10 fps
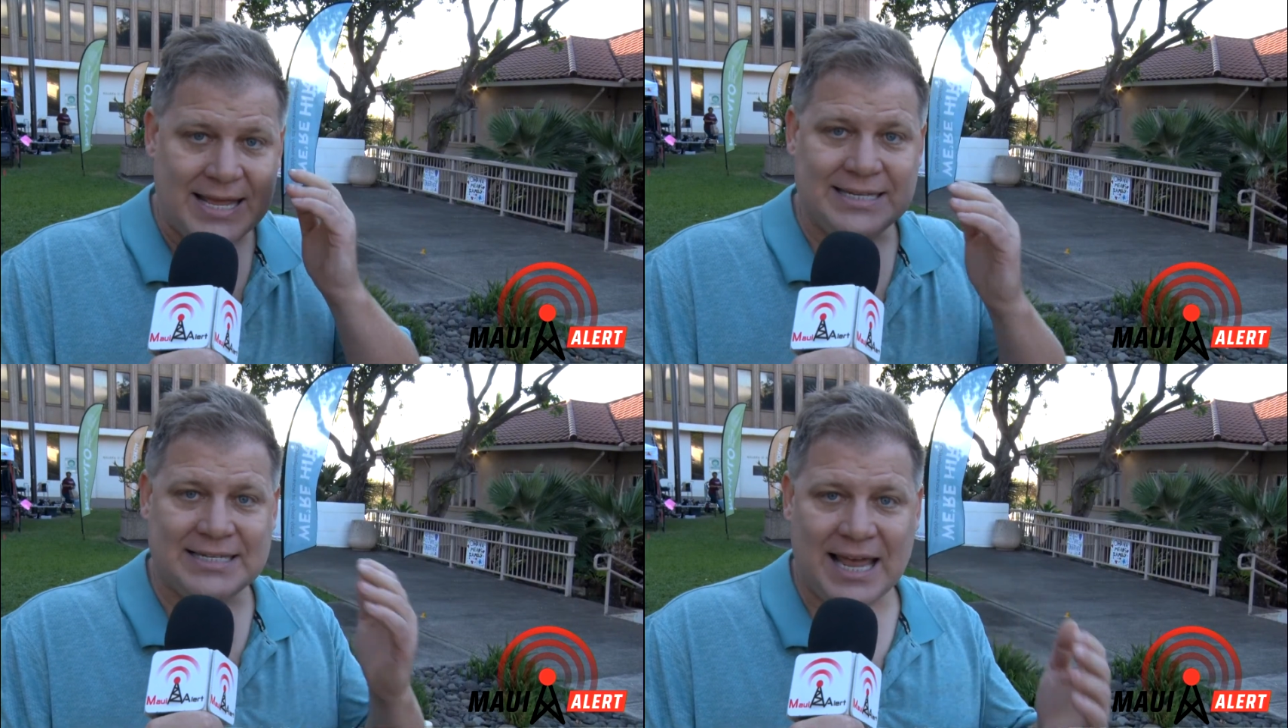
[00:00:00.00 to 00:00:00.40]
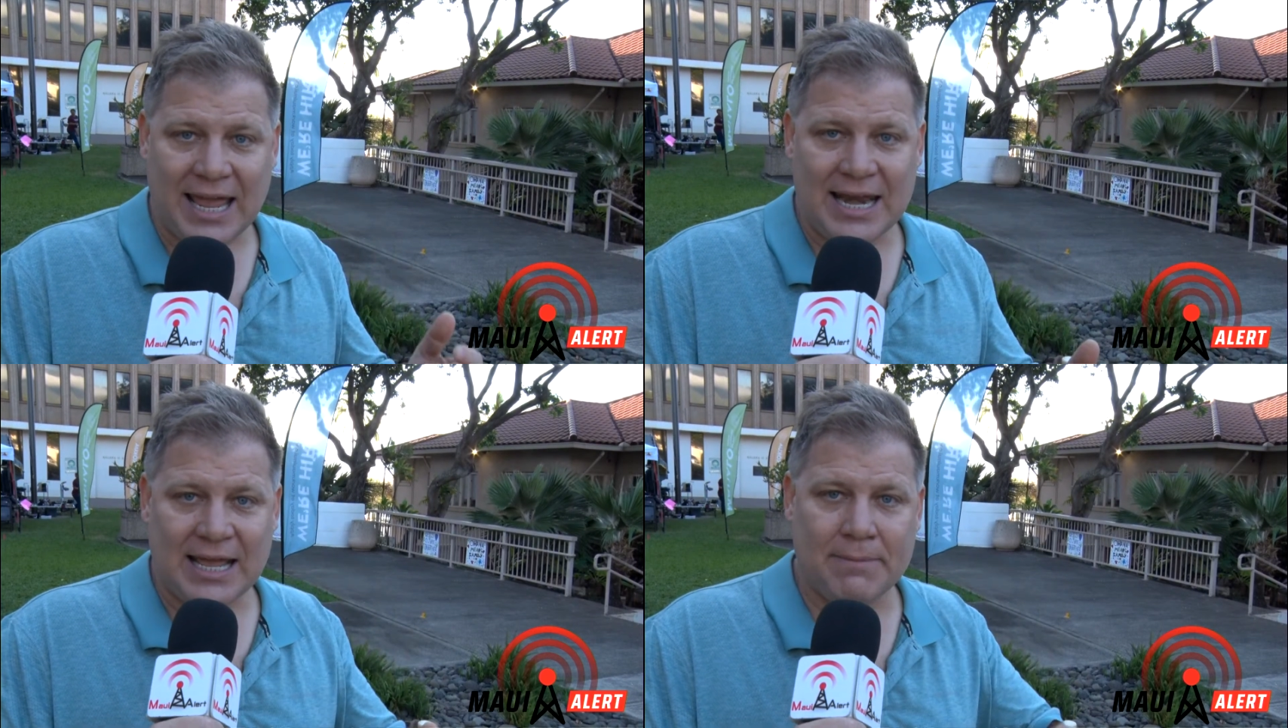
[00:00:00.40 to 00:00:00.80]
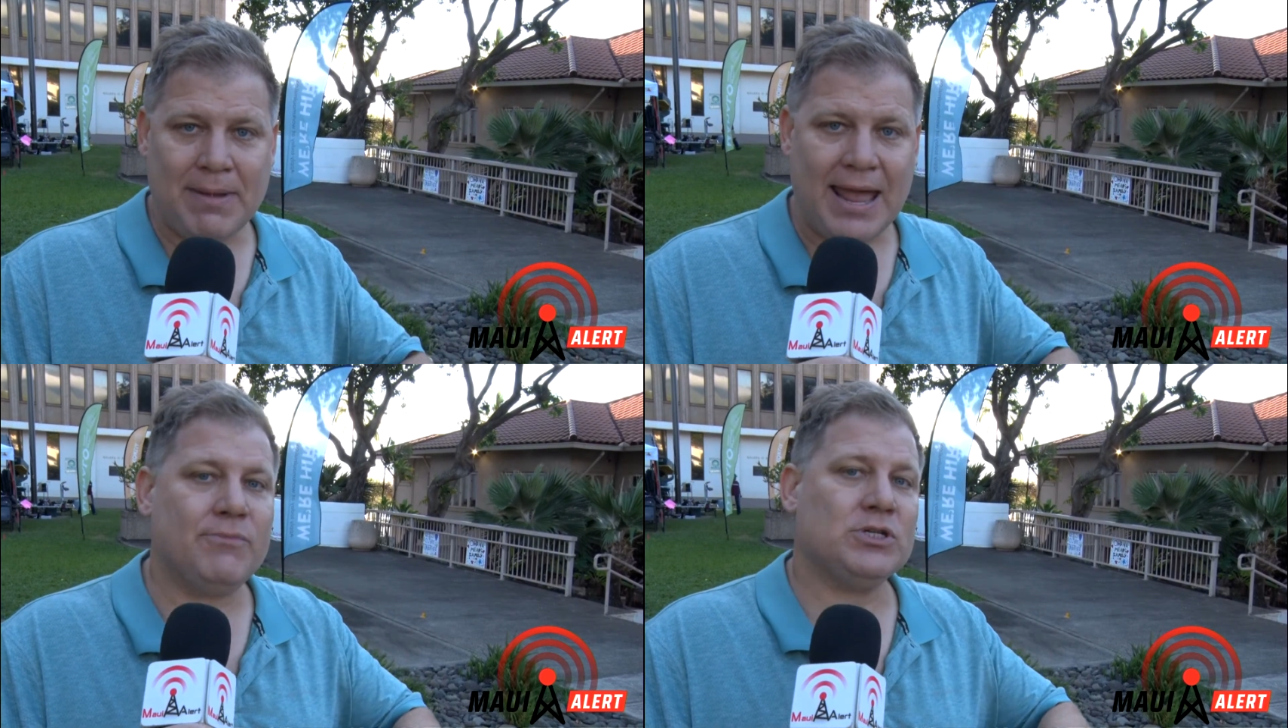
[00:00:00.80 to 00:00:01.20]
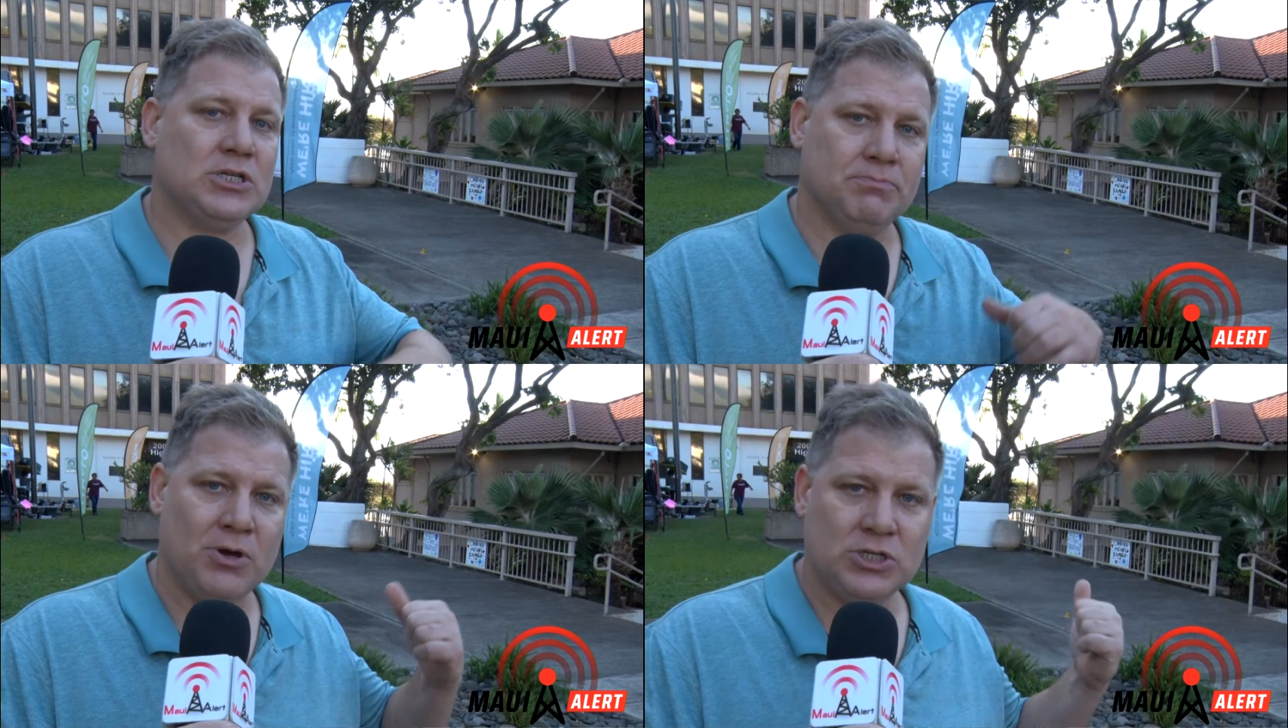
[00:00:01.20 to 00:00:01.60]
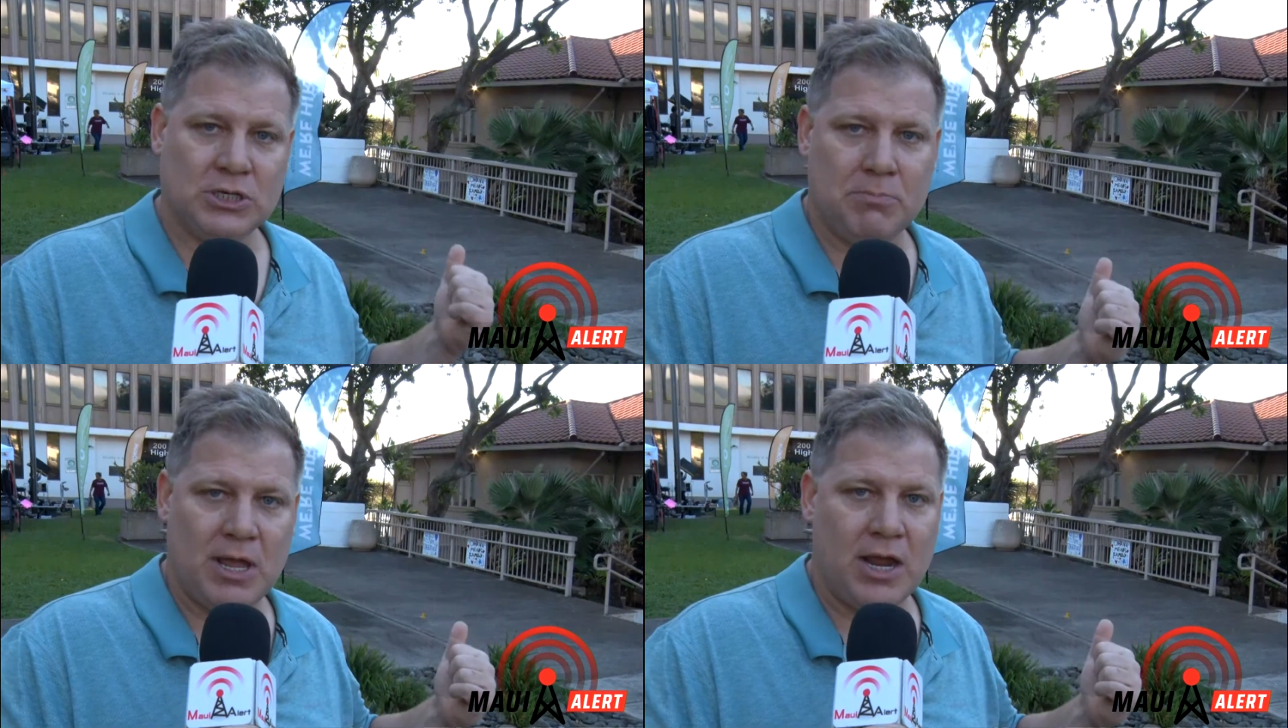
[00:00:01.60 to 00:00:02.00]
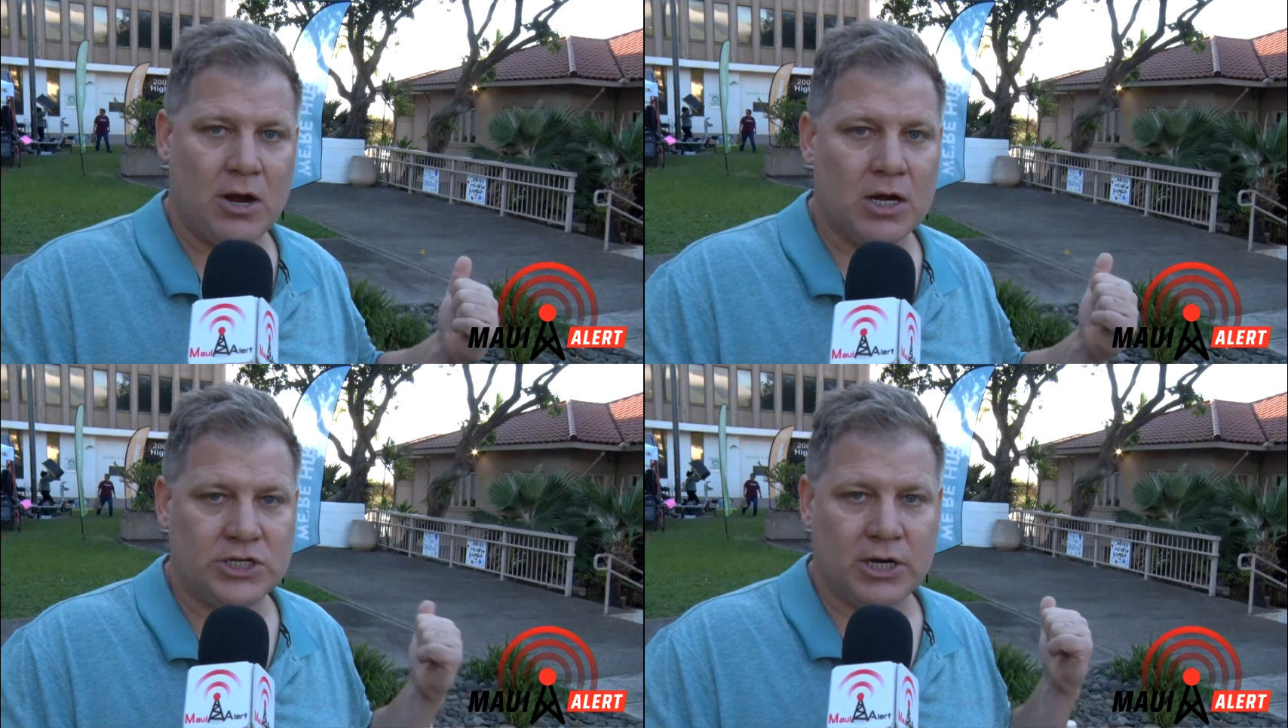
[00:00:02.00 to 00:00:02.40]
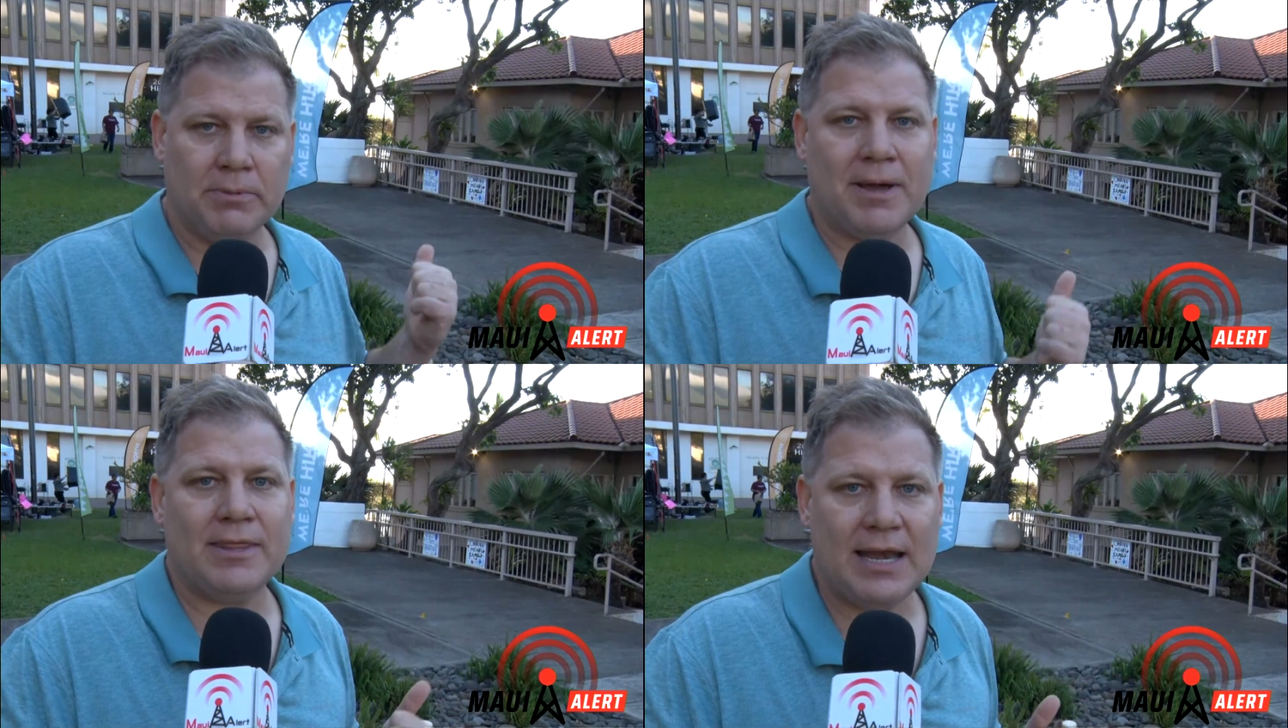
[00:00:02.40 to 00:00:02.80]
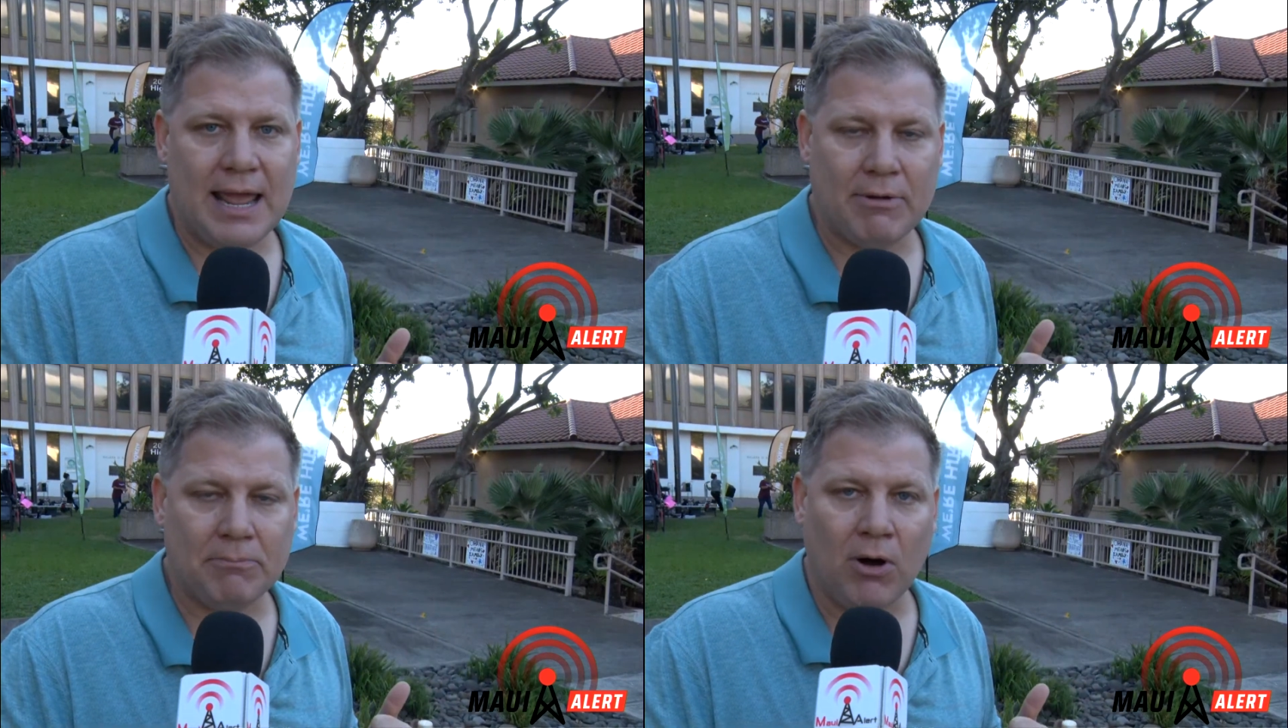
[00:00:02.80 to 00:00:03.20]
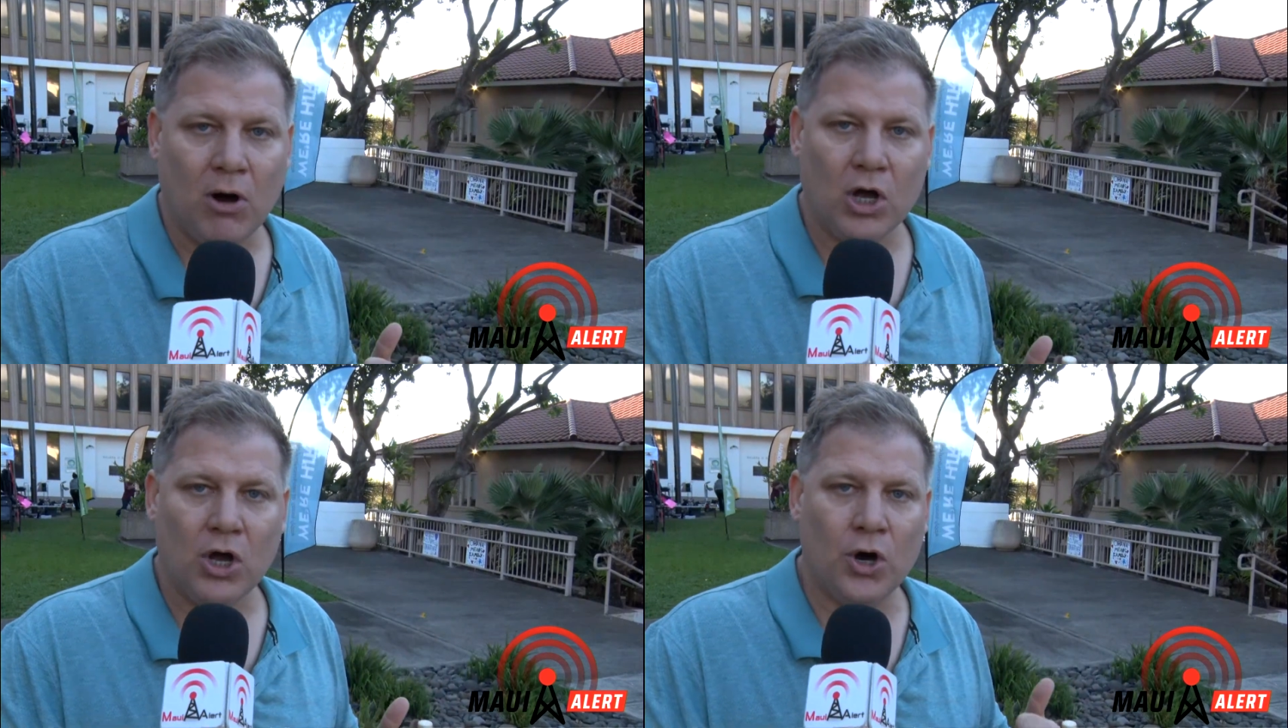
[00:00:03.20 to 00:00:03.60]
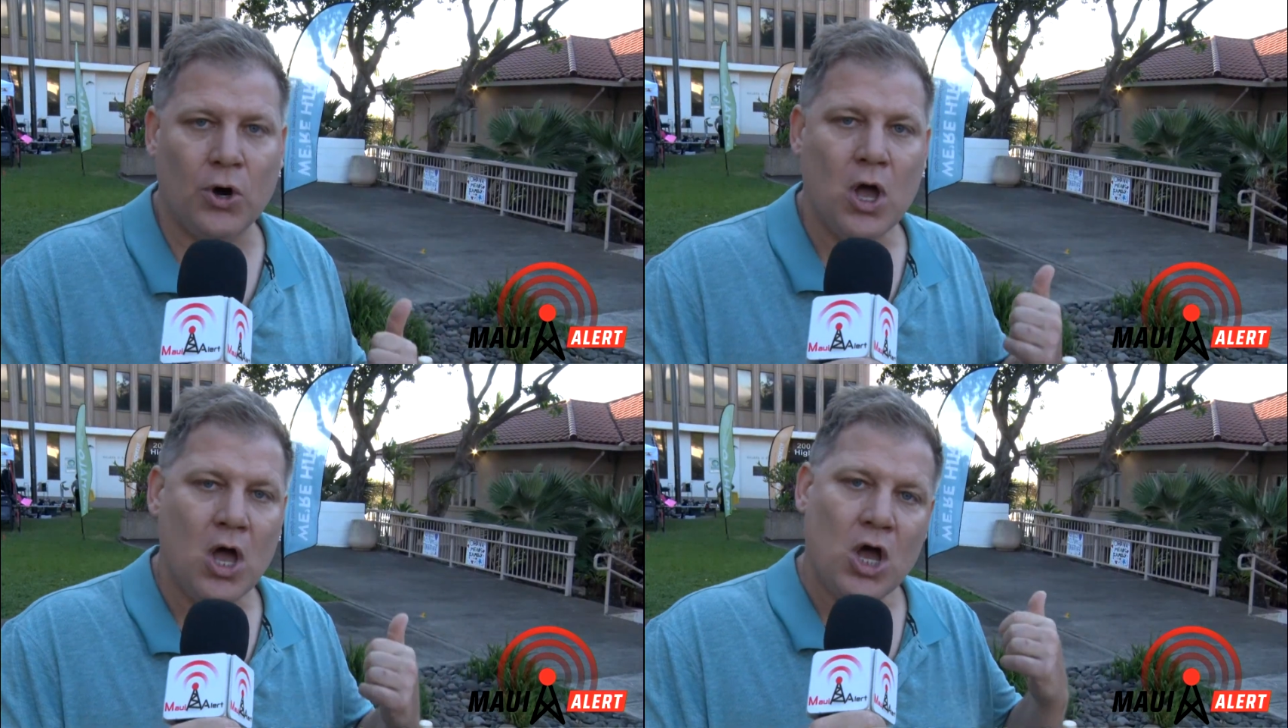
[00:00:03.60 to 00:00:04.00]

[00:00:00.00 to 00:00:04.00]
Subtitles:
His second in command was supposed to be here, a gentleman by the name of Paul Coe.